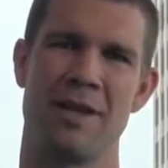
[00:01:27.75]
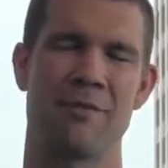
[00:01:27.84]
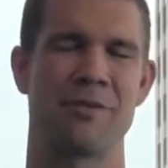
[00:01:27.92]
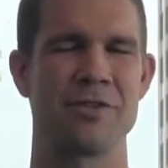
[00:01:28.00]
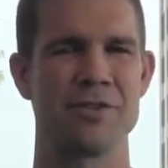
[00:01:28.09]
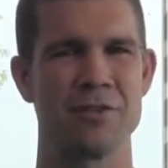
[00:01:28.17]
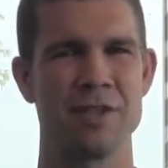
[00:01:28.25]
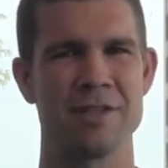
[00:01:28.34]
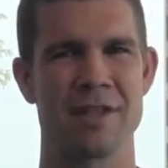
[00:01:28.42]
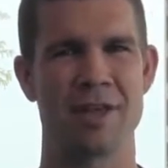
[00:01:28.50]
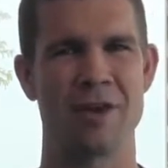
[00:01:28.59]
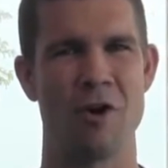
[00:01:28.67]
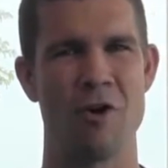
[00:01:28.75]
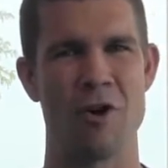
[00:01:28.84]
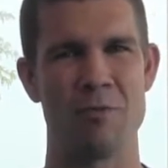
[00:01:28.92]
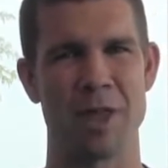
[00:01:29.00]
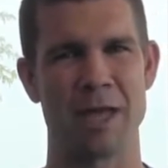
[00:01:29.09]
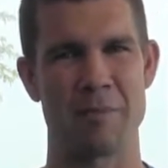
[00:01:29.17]
Now, for students that go
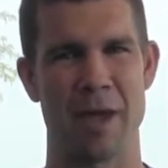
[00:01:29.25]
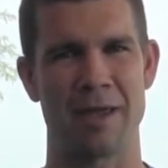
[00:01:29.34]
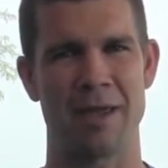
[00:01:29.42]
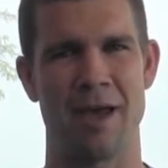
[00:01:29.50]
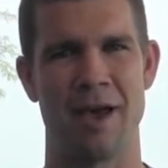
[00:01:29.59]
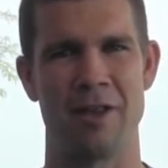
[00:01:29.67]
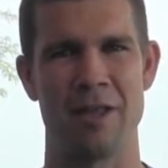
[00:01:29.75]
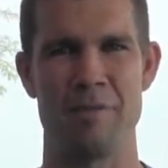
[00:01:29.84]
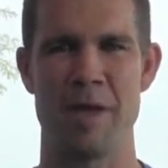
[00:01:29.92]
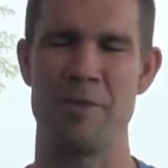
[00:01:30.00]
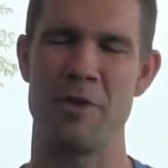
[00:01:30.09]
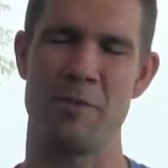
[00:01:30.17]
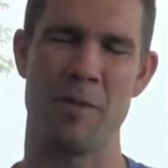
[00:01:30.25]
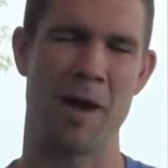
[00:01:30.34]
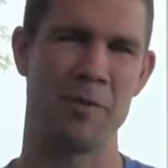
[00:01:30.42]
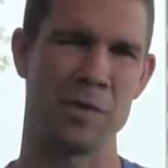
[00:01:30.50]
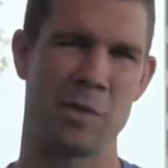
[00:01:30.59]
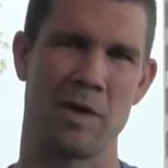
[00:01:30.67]
home like Mykel, and maybe their
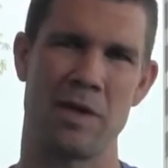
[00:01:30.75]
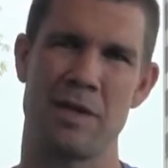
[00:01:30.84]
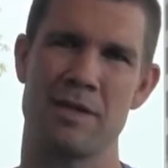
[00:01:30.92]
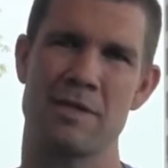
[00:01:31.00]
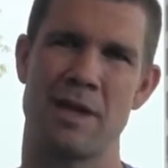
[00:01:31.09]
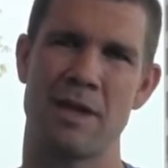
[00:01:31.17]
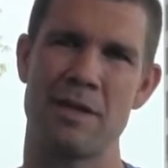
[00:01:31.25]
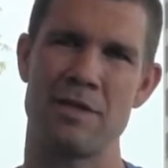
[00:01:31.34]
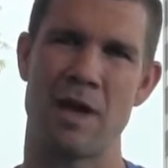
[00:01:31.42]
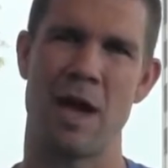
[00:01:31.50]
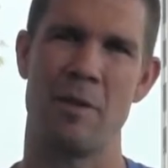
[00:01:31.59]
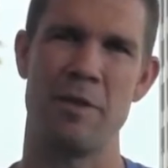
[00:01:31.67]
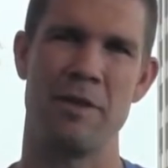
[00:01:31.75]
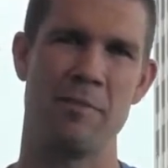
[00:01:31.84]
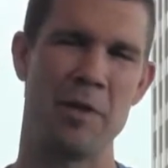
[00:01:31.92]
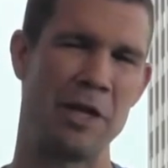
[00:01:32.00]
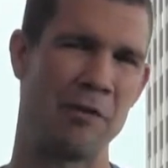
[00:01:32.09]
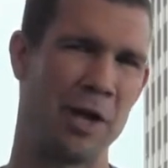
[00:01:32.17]
mom is working a second job and they're
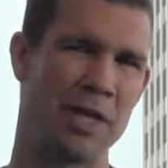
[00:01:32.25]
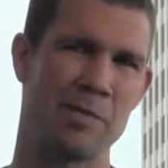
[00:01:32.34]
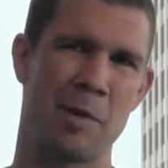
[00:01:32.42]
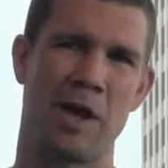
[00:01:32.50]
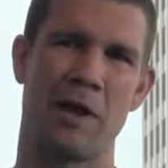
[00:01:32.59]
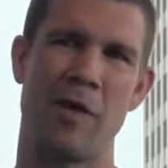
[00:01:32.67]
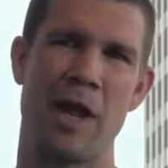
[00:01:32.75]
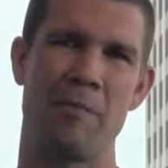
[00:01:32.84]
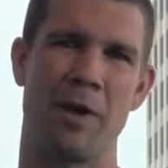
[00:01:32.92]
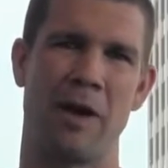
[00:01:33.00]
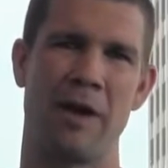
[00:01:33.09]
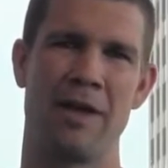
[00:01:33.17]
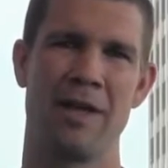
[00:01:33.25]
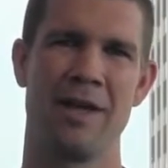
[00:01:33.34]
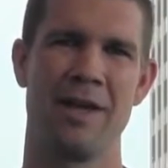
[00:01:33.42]
being raised by a grandparent,